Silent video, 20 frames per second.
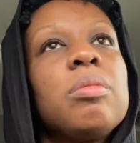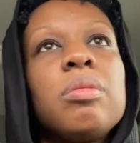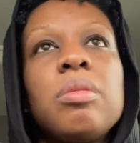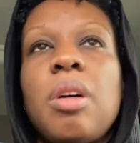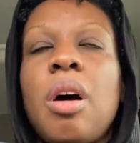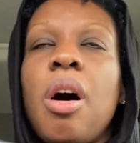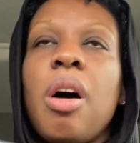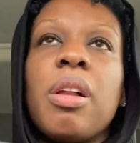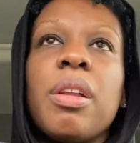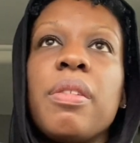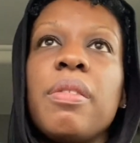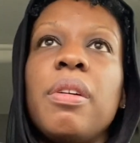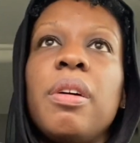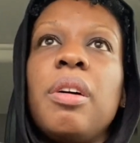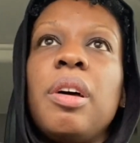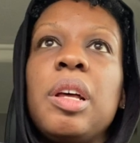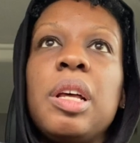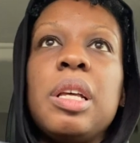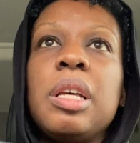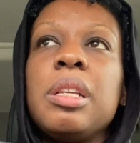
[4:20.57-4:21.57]

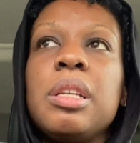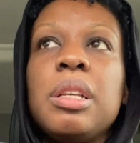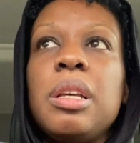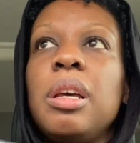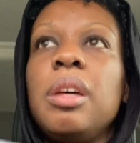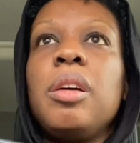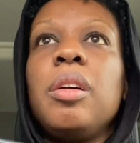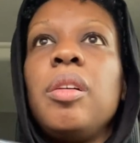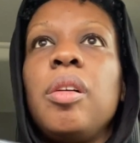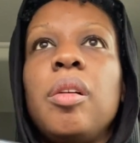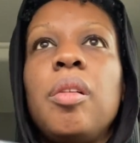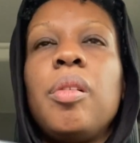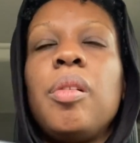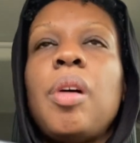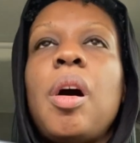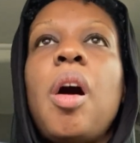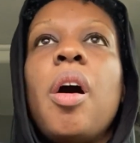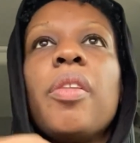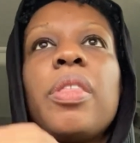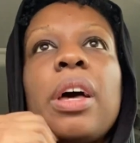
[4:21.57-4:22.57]

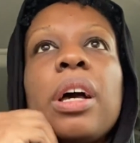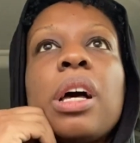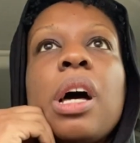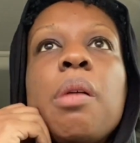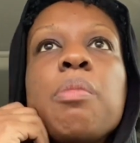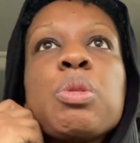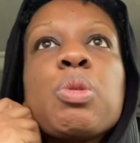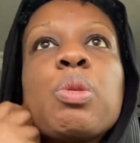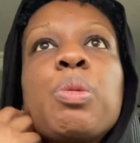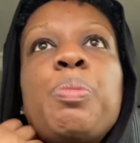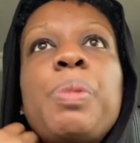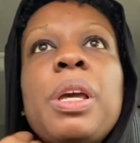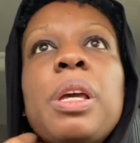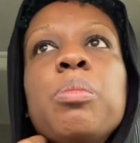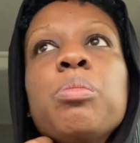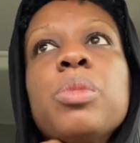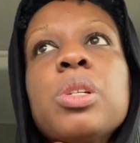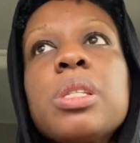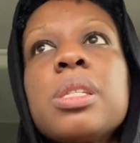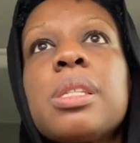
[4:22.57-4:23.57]
all that comes with
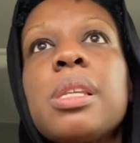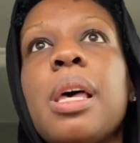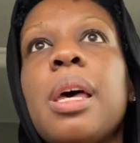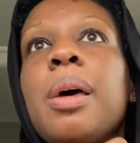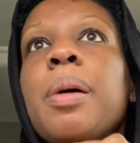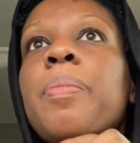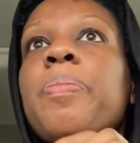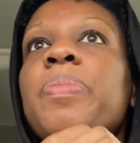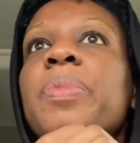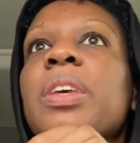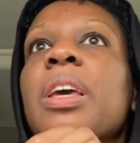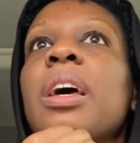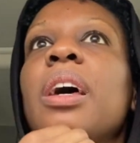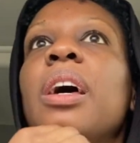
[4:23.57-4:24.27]
being Muslim,